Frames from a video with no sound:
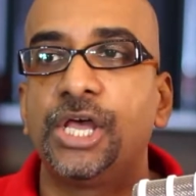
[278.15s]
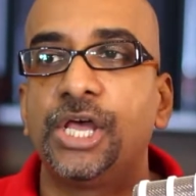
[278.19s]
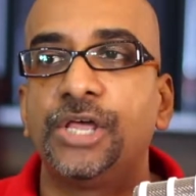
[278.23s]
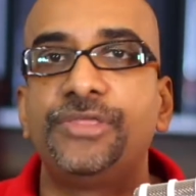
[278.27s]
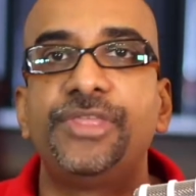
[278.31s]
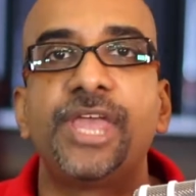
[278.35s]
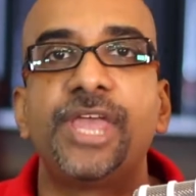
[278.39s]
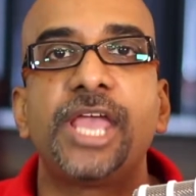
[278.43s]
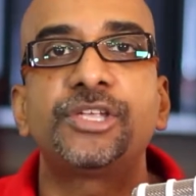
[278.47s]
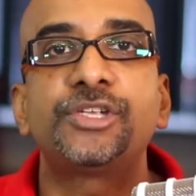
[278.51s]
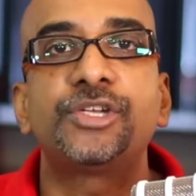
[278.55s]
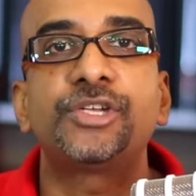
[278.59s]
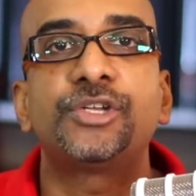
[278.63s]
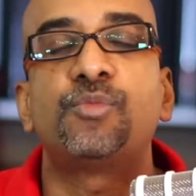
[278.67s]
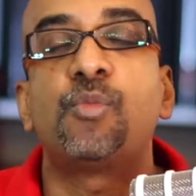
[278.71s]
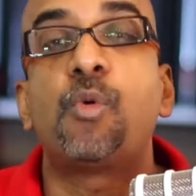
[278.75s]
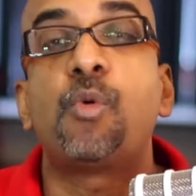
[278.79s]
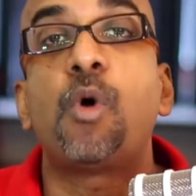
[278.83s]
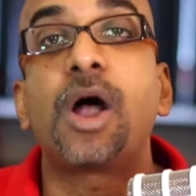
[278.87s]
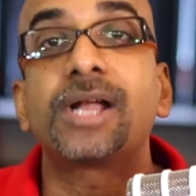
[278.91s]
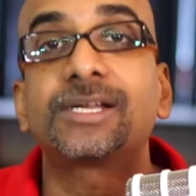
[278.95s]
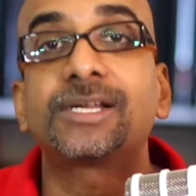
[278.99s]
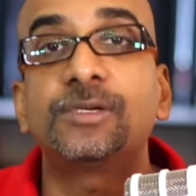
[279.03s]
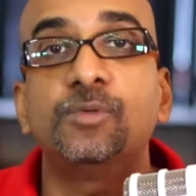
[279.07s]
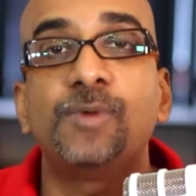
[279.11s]
they should
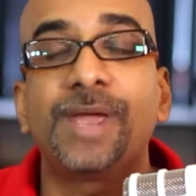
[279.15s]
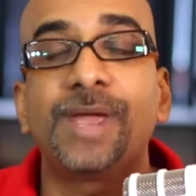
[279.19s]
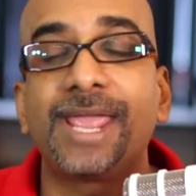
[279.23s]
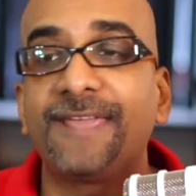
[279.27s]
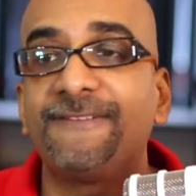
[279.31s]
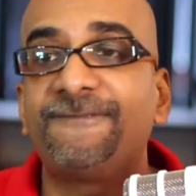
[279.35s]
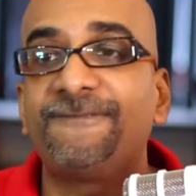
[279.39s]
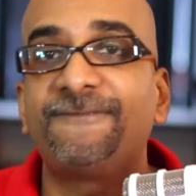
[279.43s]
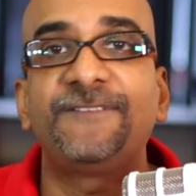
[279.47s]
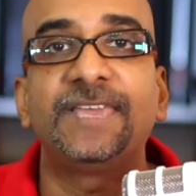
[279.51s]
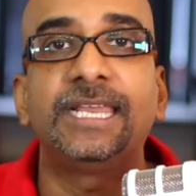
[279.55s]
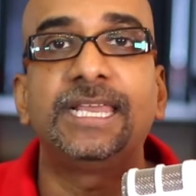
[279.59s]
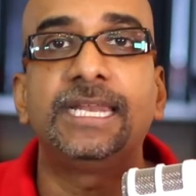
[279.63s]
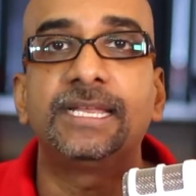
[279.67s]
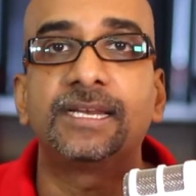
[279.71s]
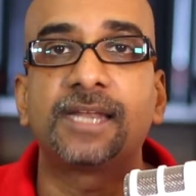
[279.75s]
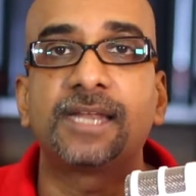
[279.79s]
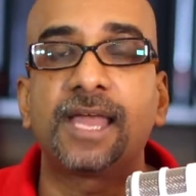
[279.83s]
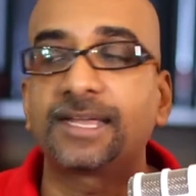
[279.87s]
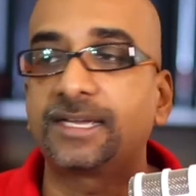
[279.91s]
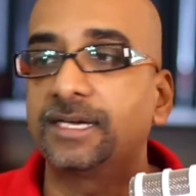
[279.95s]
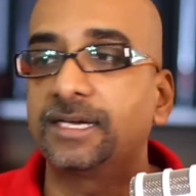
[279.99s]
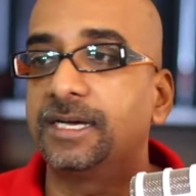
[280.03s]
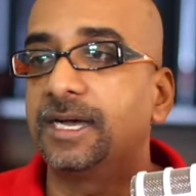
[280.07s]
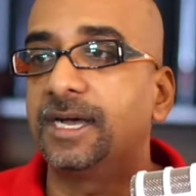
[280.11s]
walk away feeling
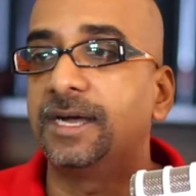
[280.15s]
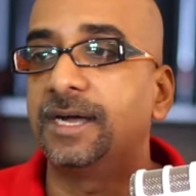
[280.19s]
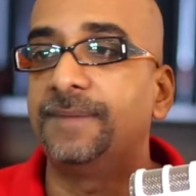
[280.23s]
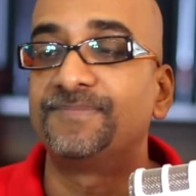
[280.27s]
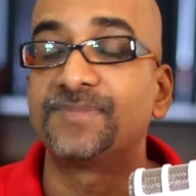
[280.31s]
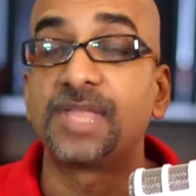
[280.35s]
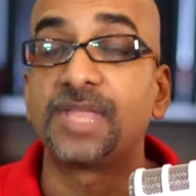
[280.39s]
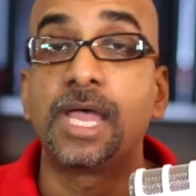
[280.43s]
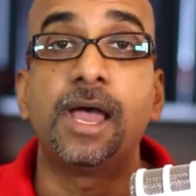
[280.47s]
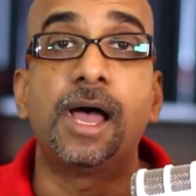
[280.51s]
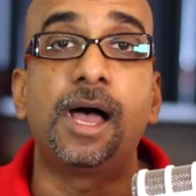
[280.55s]
like a